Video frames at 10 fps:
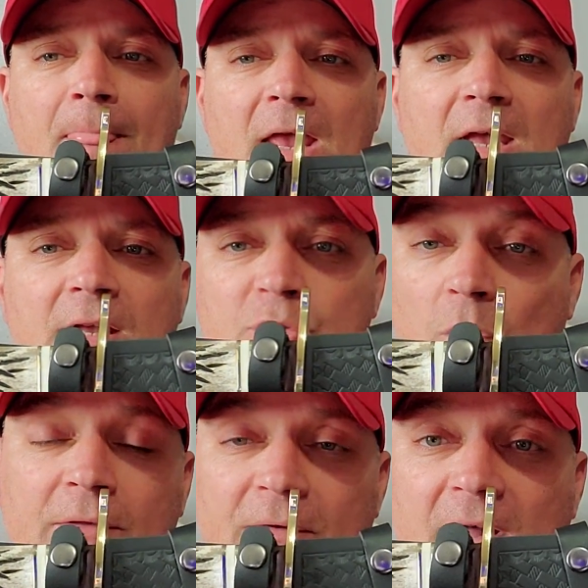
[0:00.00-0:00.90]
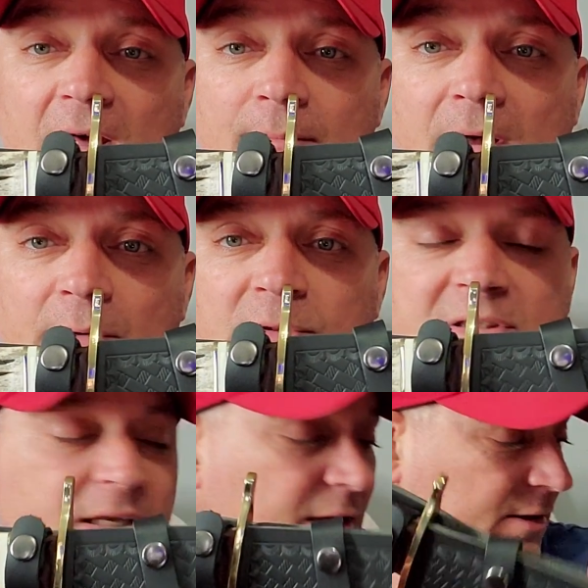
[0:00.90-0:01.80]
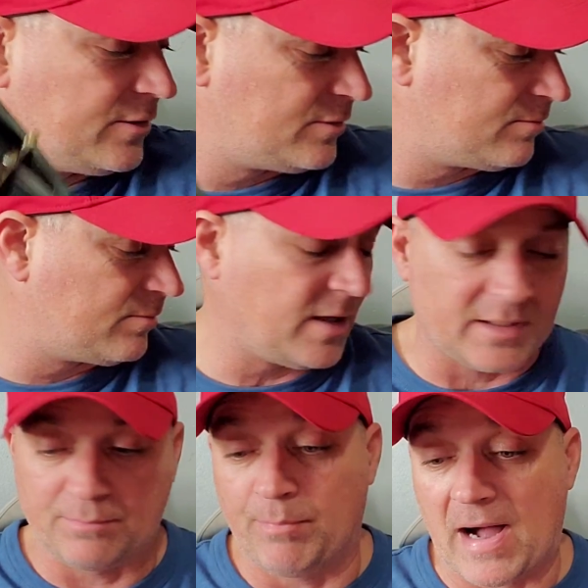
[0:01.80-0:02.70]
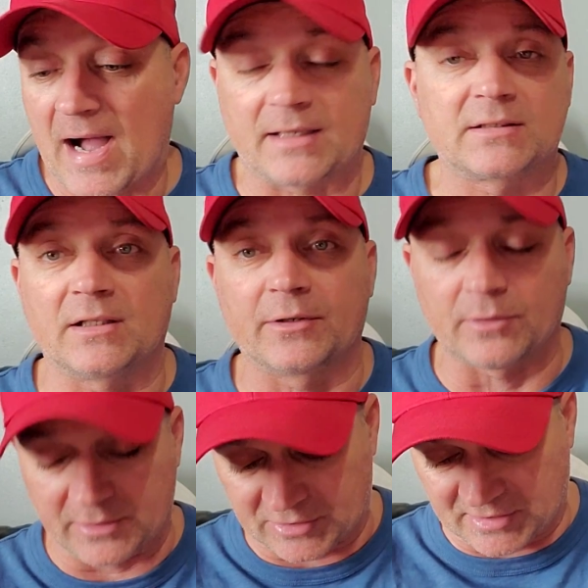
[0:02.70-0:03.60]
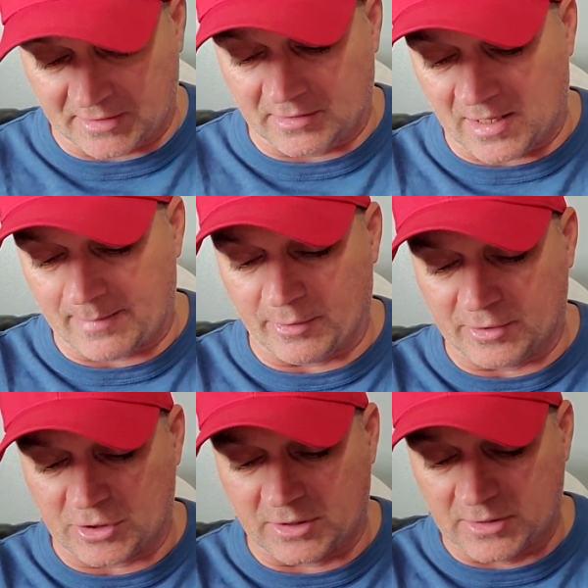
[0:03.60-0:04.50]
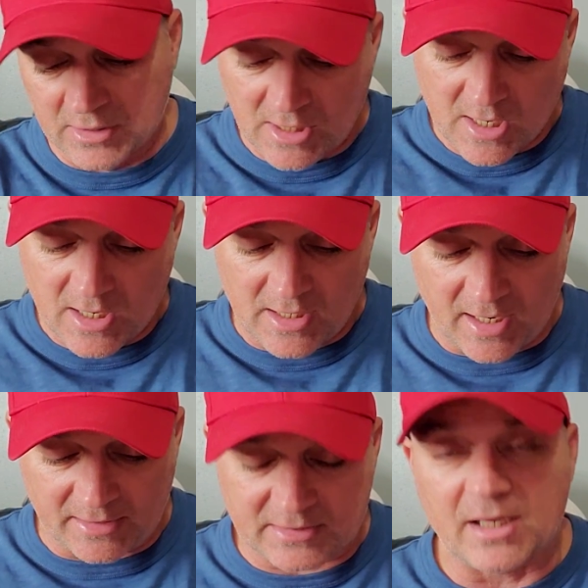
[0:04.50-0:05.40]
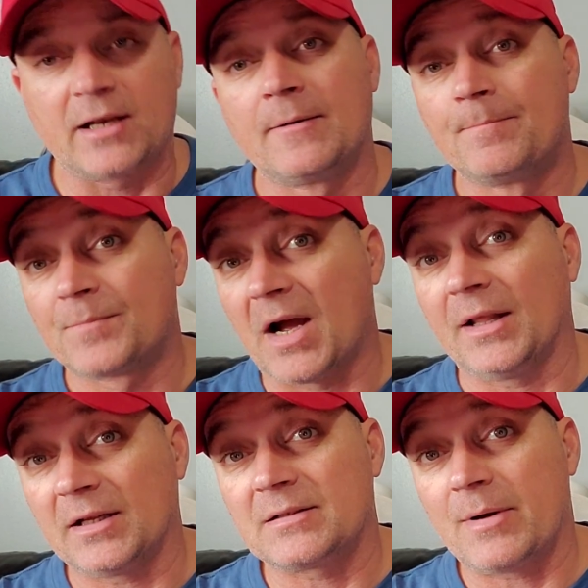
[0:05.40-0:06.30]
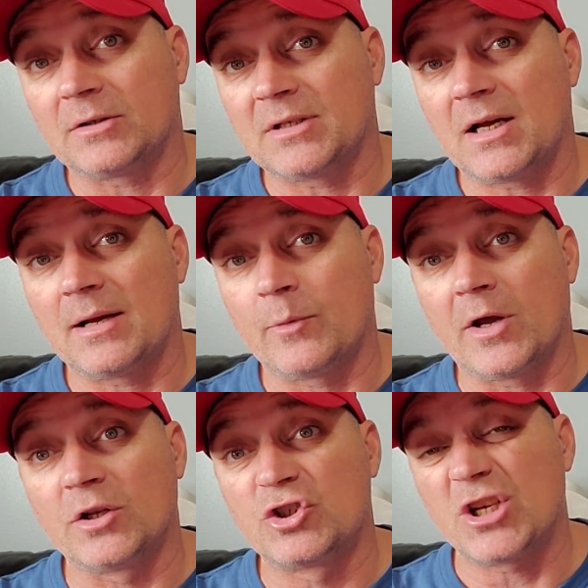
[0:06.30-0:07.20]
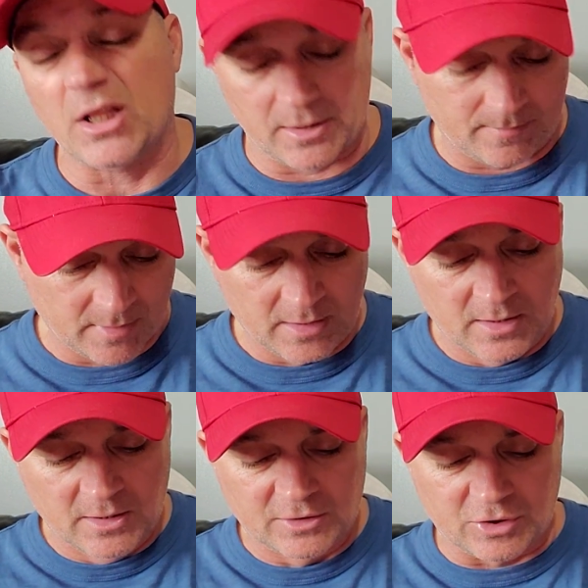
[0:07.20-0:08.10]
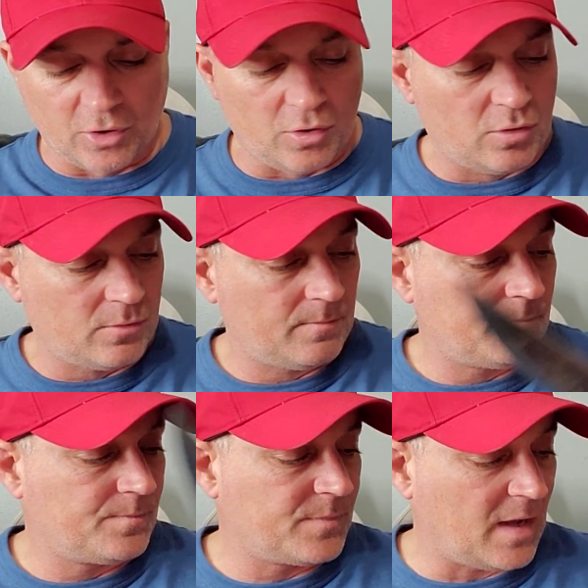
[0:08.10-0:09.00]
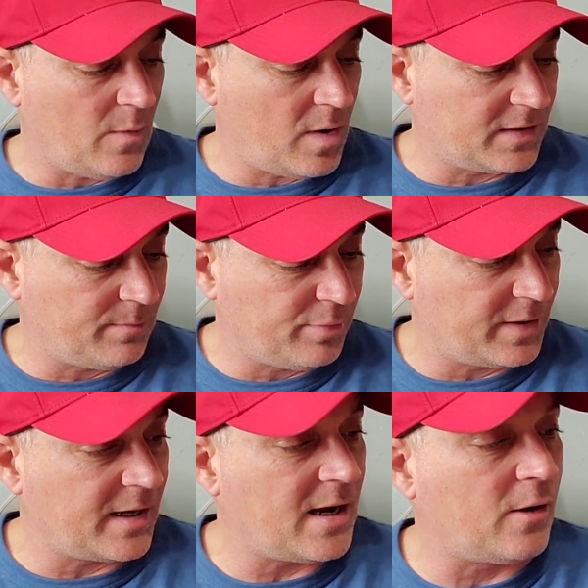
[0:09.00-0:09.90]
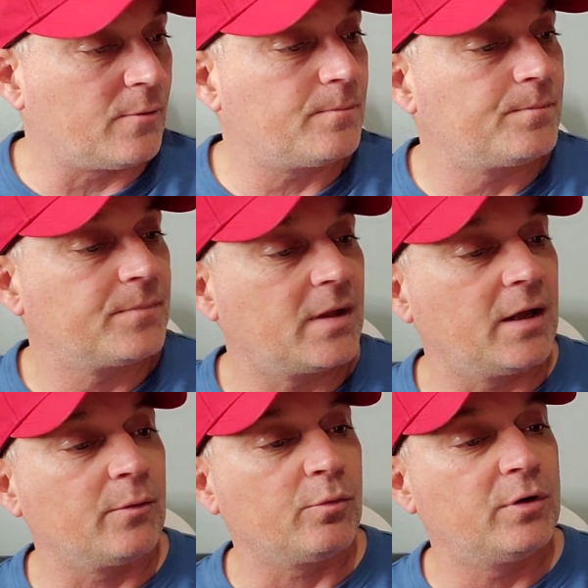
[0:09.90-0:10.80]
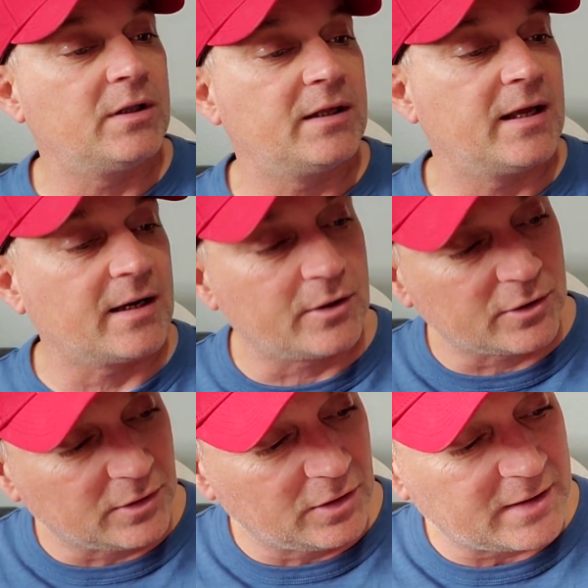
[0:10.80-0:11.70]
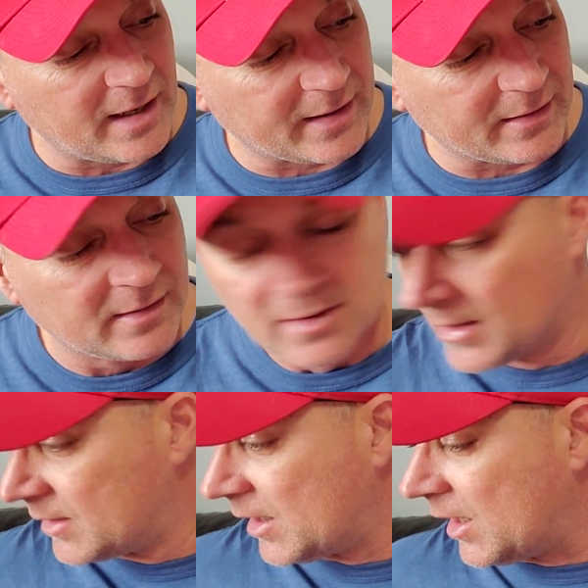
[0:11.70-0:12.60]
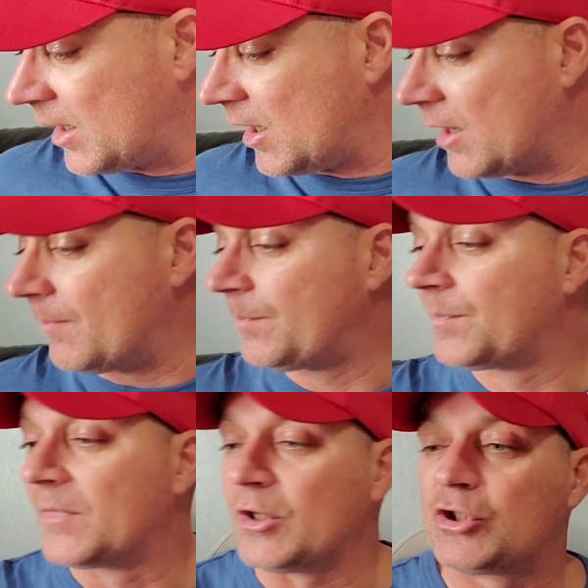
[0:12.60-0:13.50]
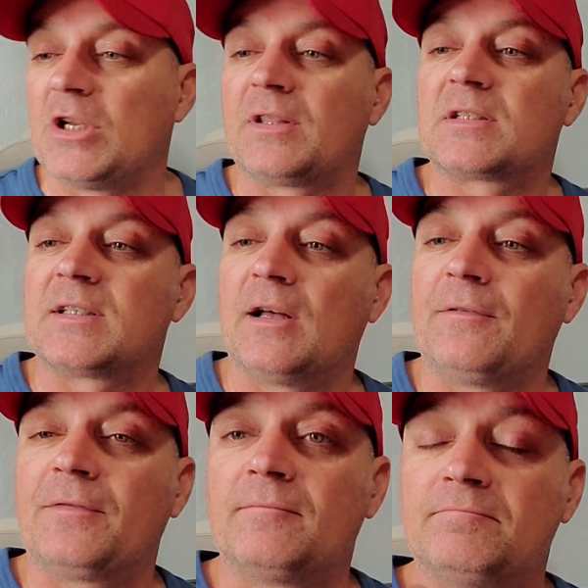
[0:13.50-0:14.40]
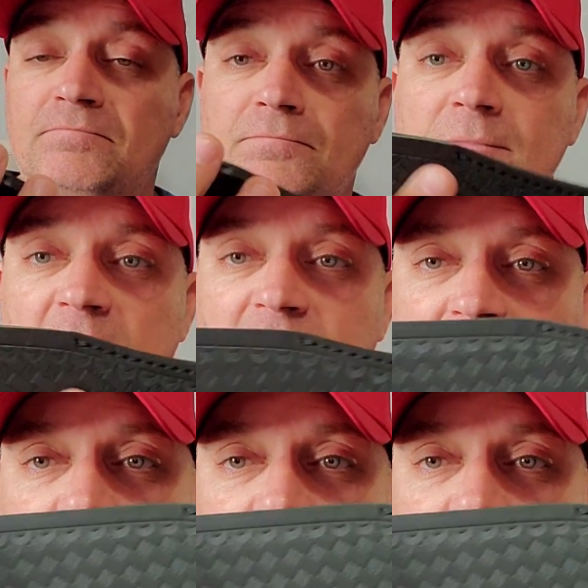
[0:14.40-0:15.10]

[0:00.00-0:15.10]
and totally forgot about it. It was sitting in, in its box, literally just sitting in the library chilling. And I said, I think it's about time we unchill it. So I wanted to bring it out and really get a good look at it. Um, the sheath itself is a